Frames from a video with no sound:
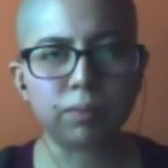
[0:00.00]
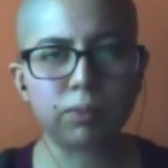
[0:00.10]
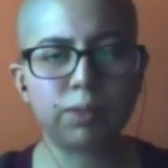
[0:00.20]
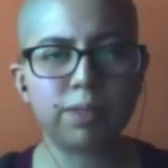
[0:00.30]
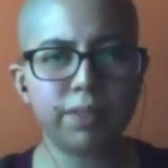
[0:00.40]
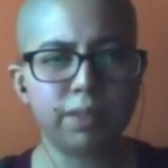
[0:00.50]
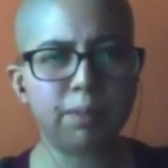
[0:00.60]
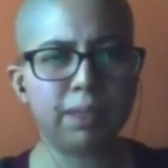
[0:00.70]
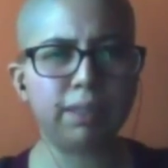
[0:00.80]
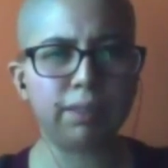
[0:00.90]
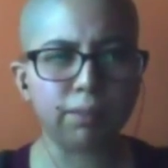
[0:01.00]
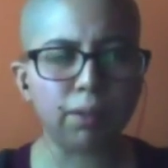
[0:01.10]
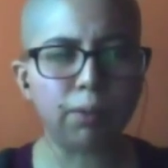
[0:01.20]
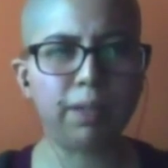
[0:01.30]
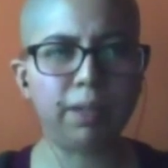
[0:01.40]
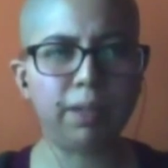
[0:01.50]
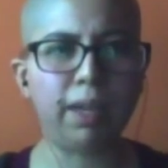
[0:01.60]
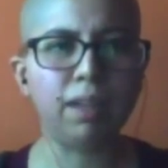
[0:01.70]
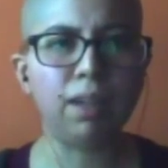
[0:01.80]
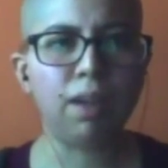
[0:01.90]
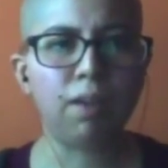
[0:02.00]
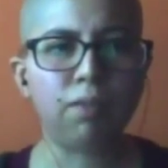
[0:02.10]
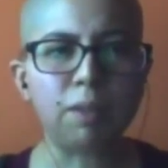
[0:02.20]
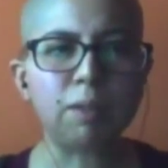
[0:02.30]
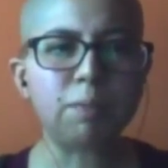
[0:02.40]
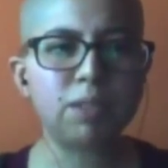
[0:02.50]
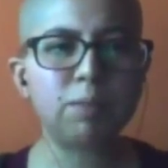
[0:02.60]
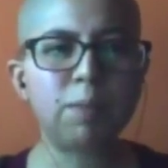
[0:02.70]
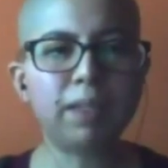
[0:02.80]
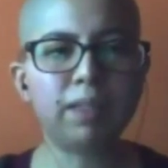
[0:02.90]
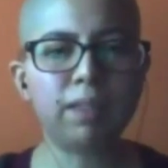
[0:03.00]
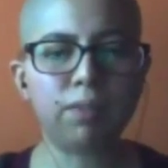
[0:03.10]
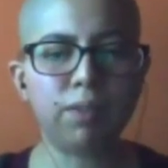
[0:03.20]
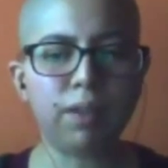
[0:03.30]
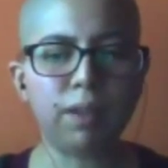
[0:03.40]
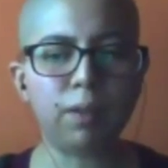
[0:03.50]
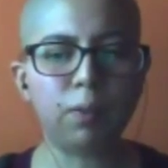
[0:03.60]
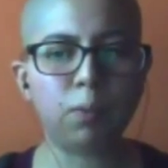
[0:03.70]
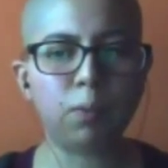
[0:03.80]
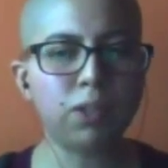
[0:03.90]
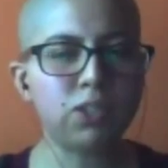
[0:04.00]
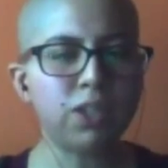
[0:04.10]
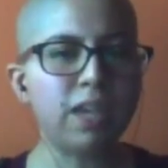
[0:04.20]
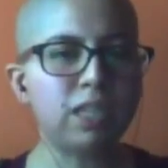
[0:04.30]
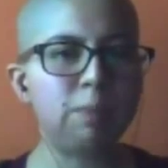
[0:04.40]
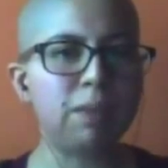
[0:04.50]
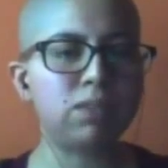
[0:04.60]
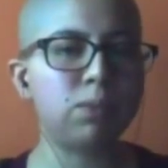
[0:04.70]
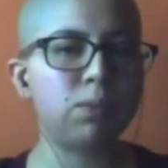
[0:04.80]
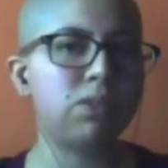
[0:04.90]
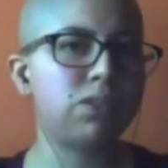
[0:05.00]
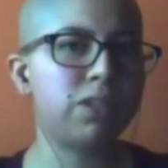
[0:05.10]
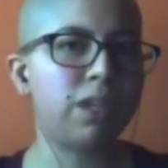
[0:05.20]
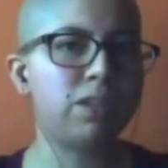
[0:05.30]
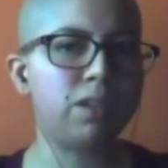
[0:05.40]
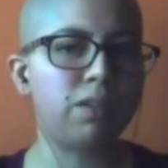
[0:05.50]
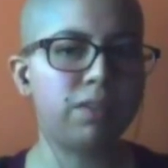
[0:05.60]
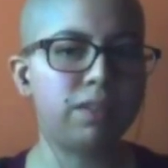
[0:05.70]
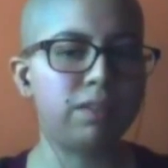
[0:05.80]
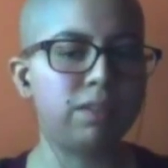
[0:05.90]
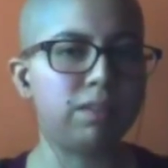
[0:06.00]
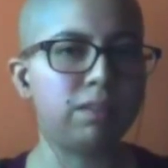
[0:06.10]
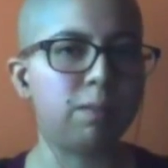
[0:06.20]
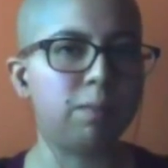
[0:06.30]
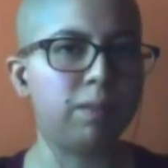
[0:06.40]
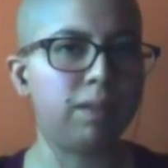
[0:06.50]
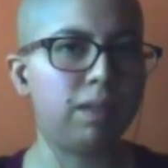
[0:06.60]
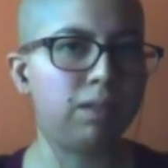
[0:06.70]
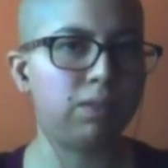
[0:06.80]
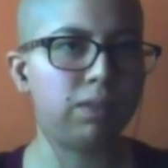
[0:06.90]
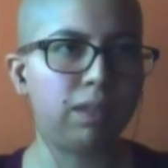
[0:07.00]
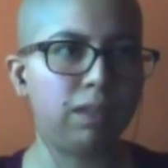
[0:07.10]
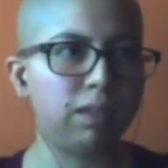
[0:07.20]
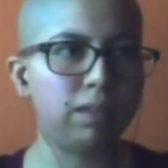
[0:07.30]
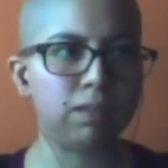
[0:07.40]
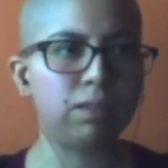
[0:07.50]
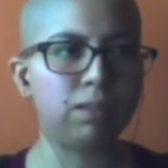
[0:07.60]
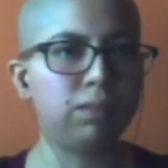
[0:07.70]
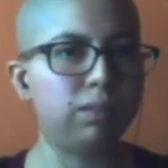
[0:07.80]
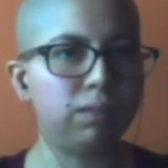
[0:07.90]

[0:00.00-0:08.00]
reasonably okay. From your perspective, which aspects would you change of this system that you say this is not